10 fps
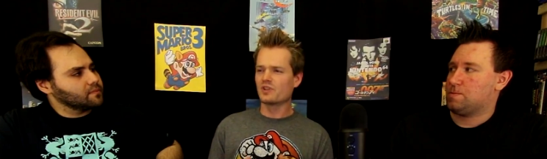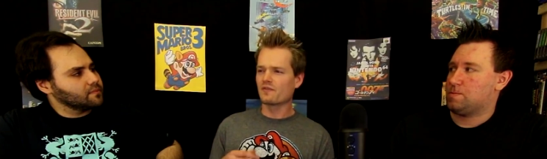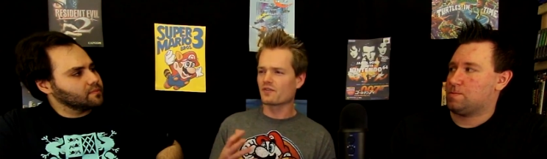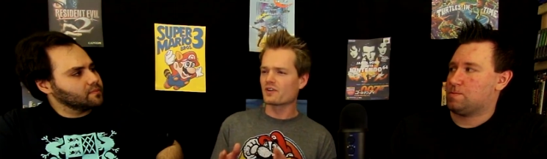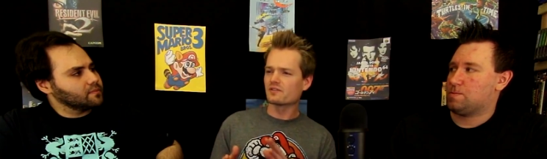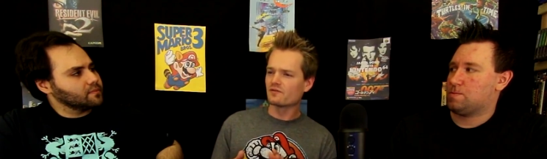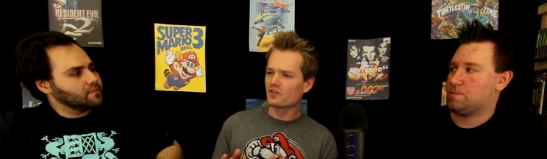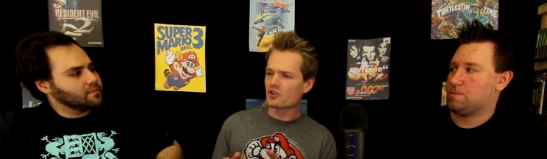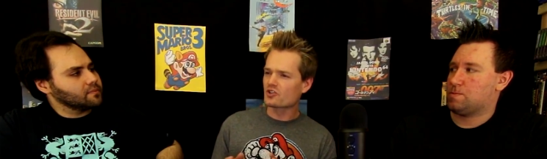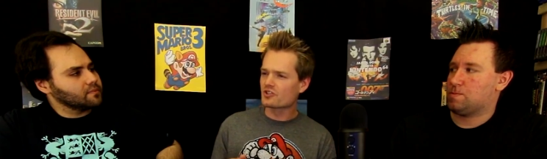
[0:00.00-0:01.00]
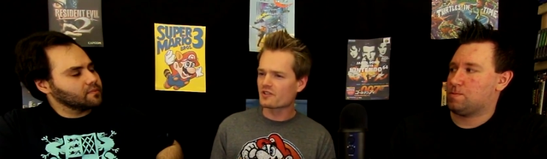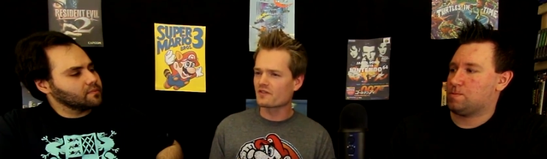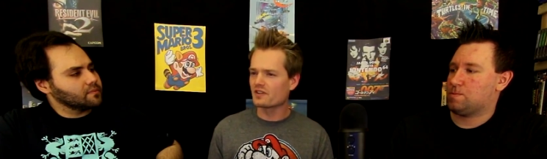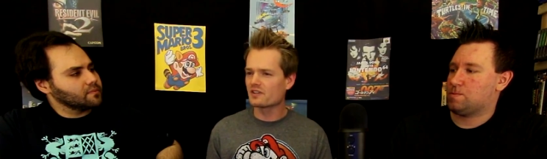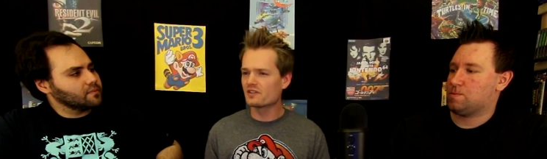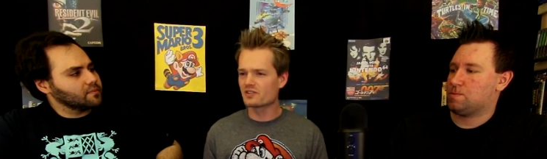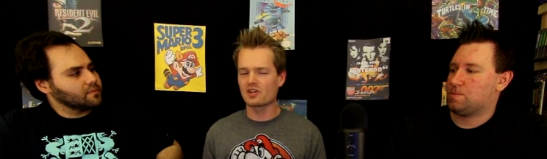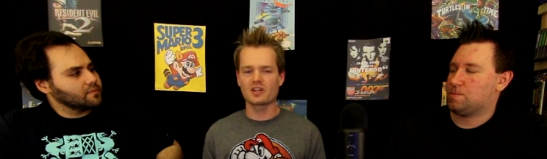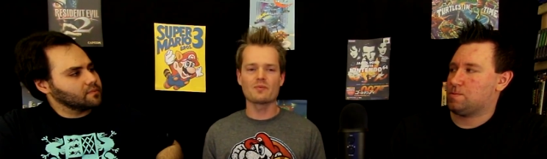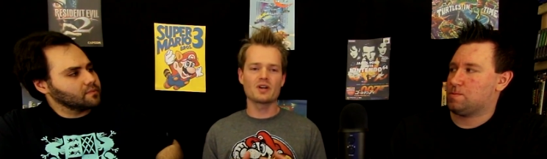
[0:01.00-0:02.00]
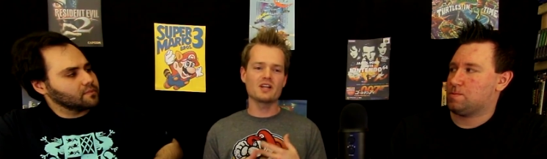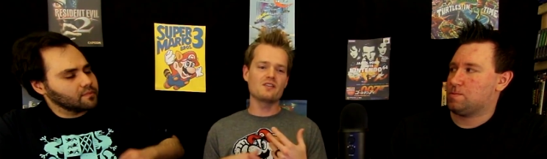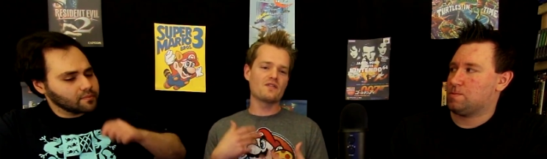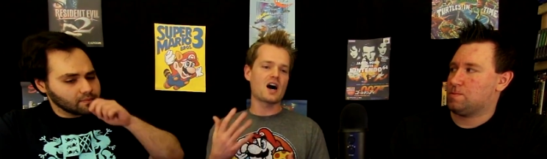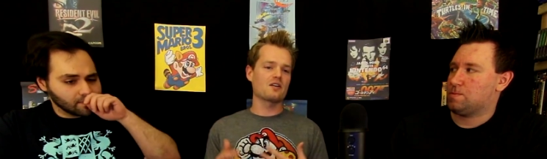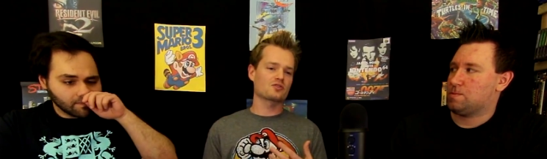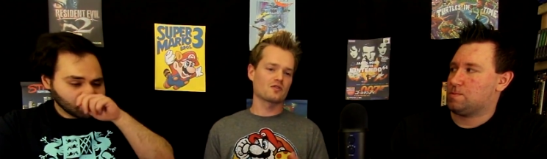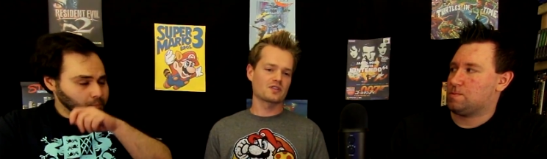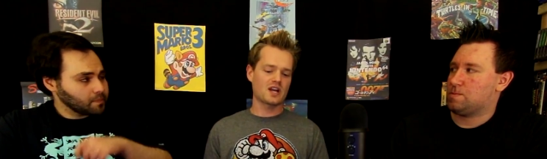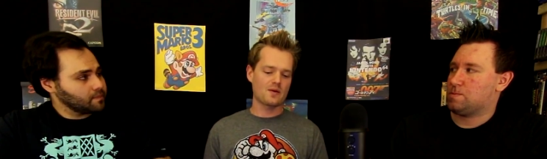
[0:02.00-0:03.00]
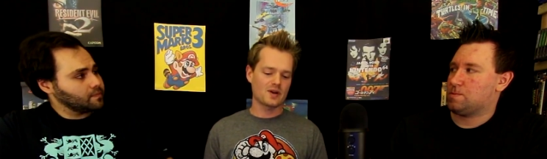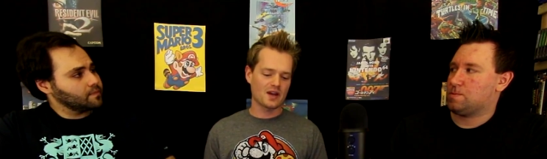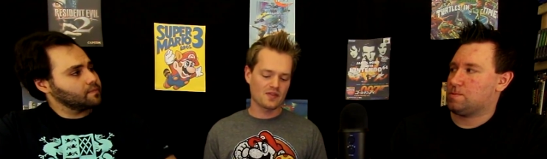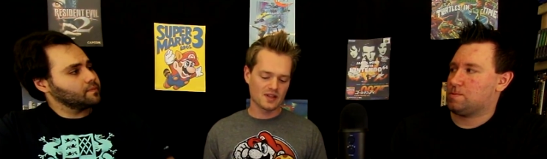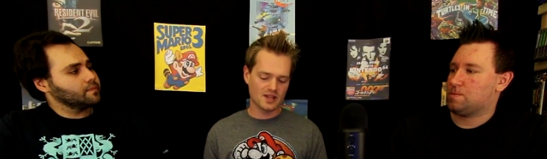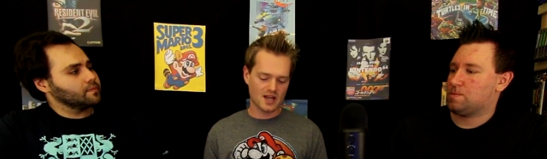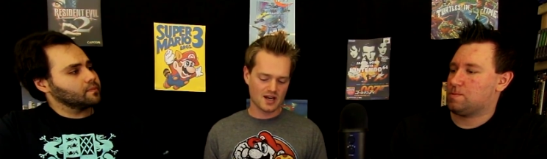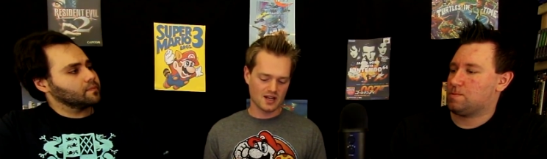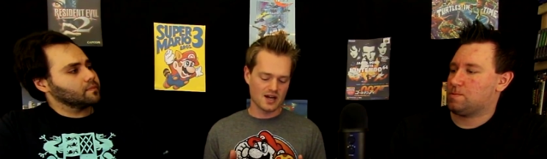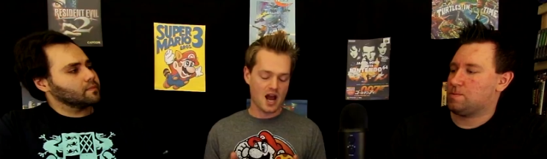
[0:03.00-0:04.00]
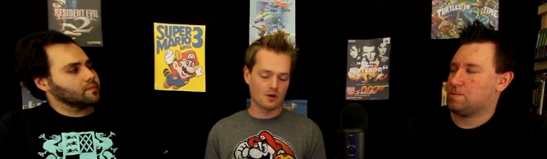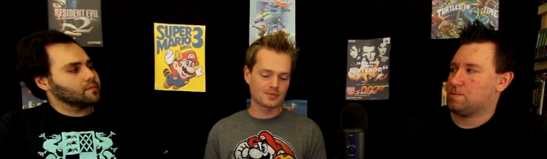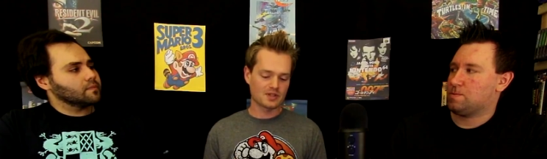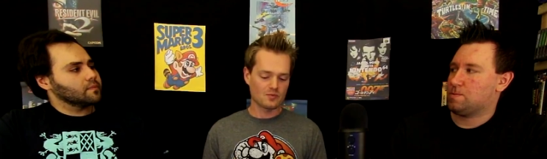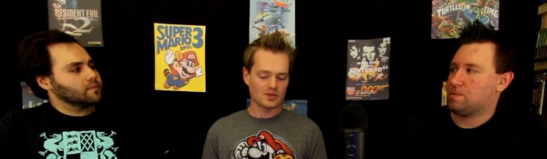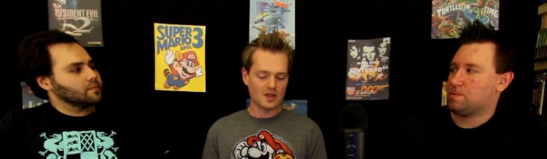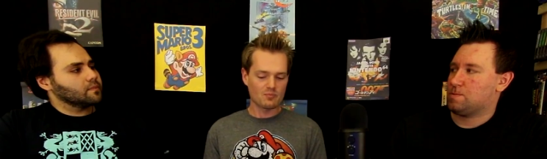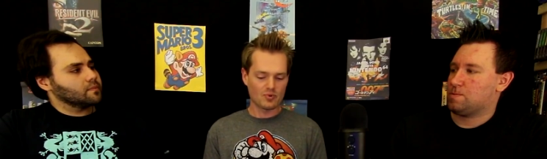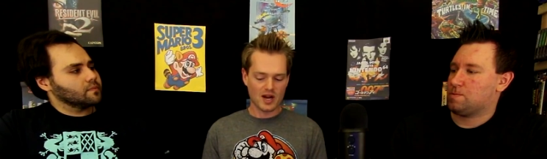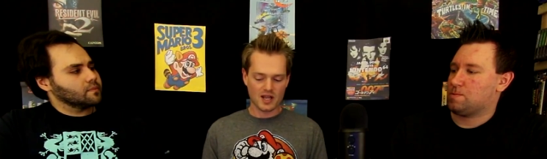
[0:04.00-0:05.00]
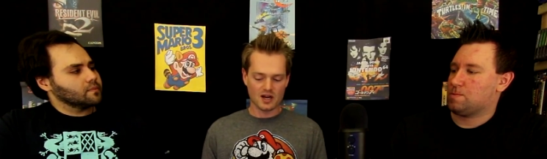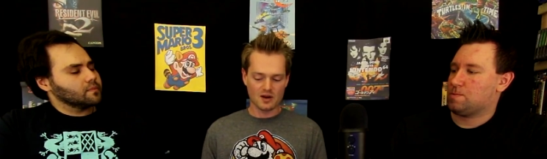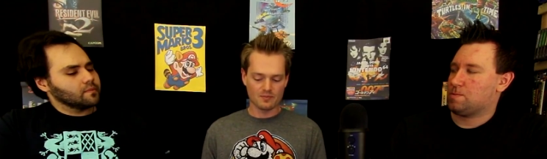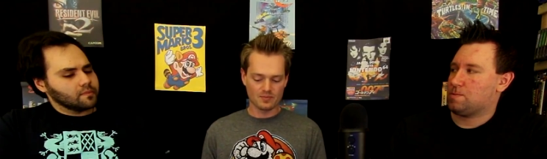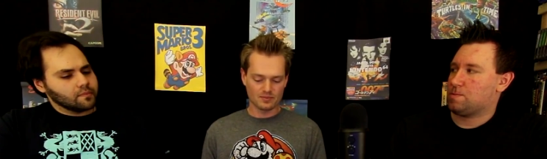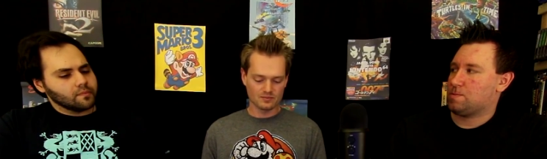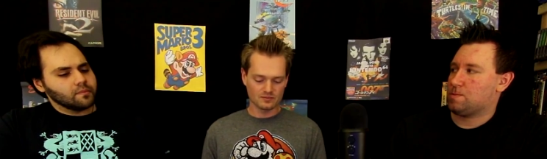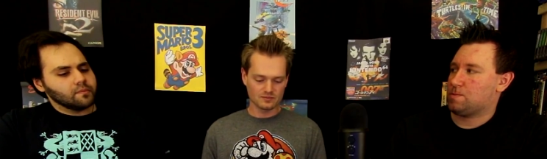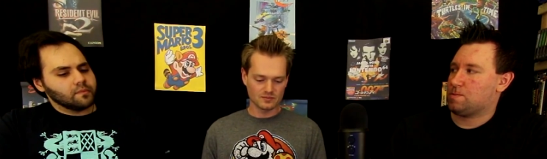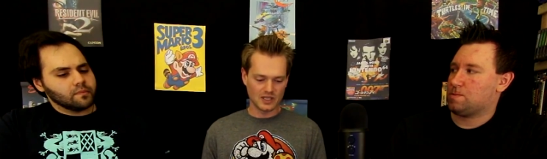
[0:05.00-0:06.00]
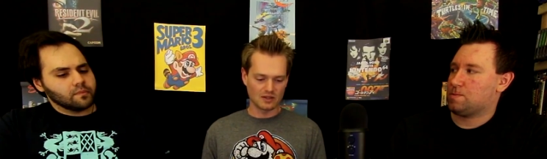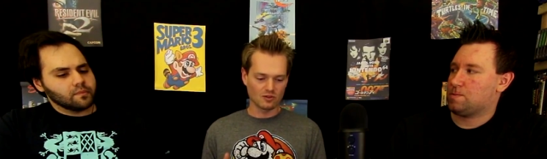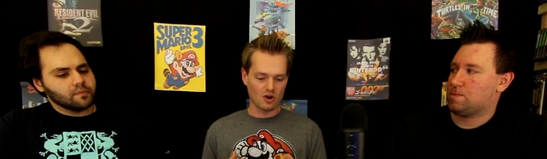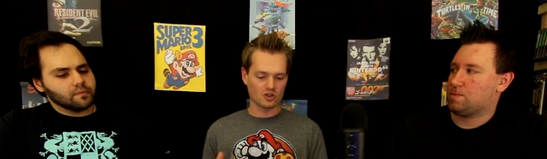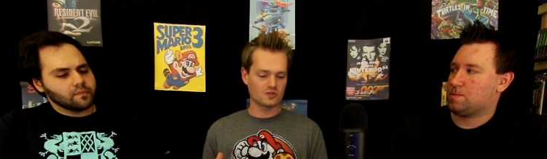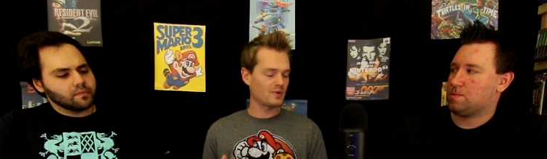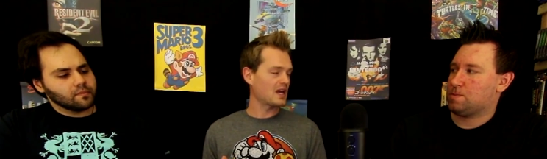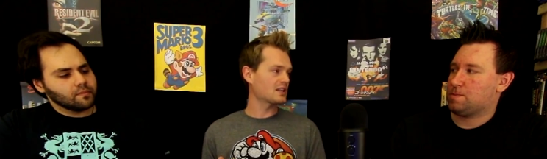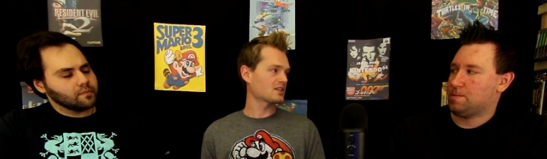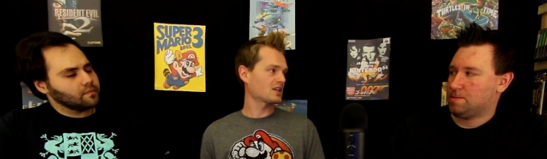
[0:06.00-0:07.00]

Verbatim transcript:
Speaker 1: different versions of the Zelda game, but it evolves over time, and I think that it helps them when they break it up in long spans.